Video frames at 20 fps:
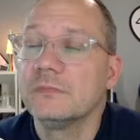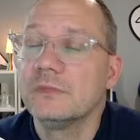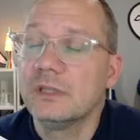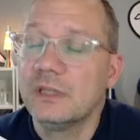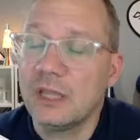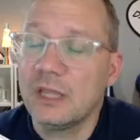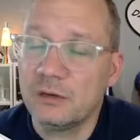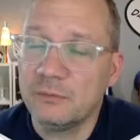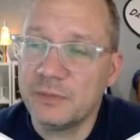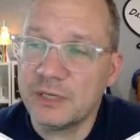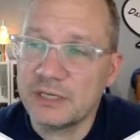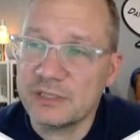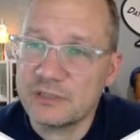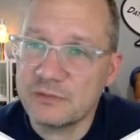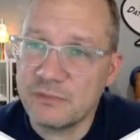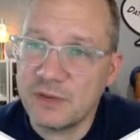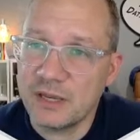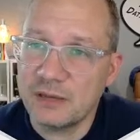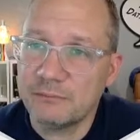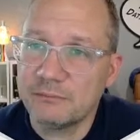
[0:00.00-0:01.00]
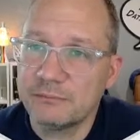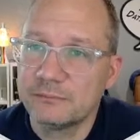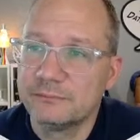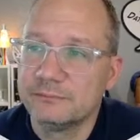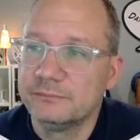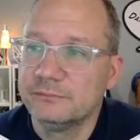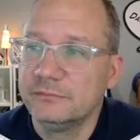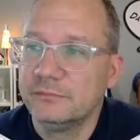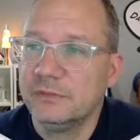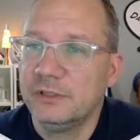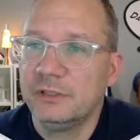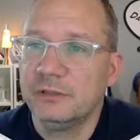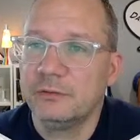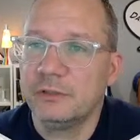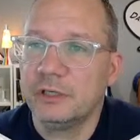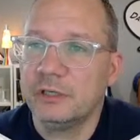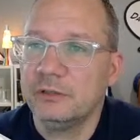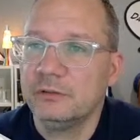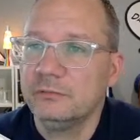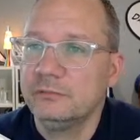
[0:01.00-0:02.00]
That'll make us a map. There we
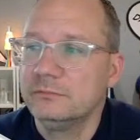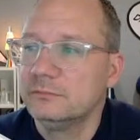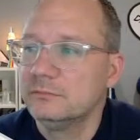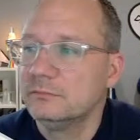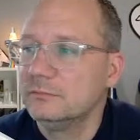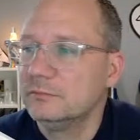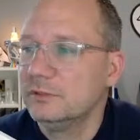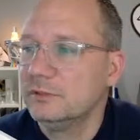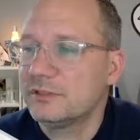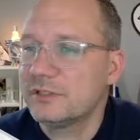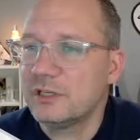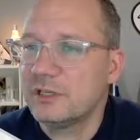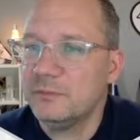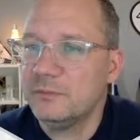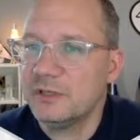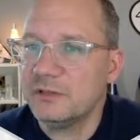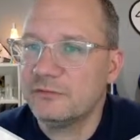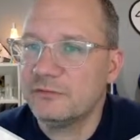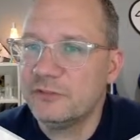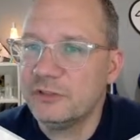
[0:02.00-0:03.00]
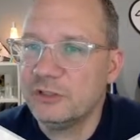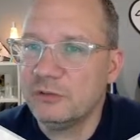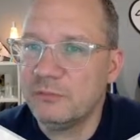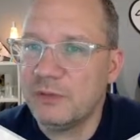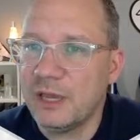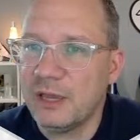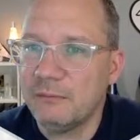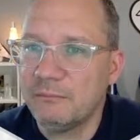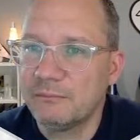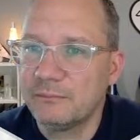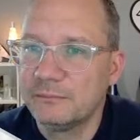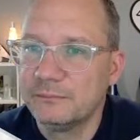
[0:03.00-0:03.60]
go. It's going to be a filled map.